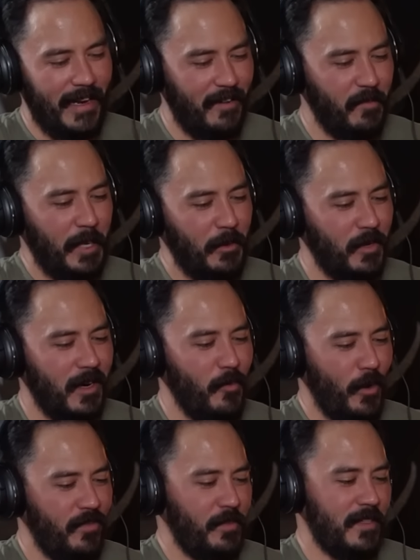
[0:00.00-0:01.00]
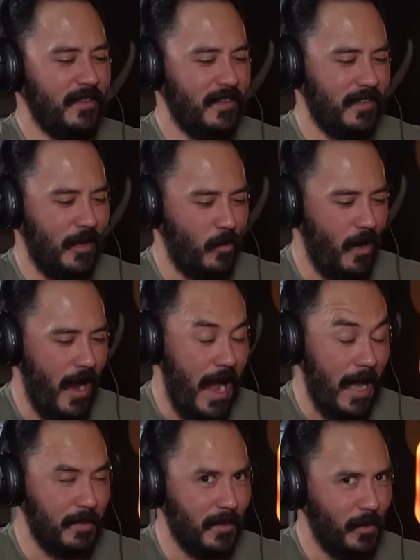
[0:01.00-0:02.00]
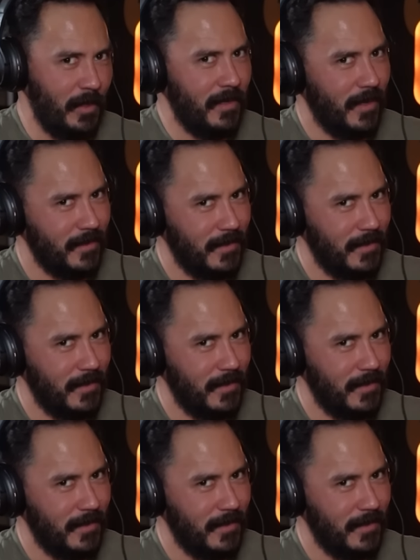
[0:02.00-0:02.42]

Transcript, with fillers: I'm glad everybody will come away from this thinking that we're absolutely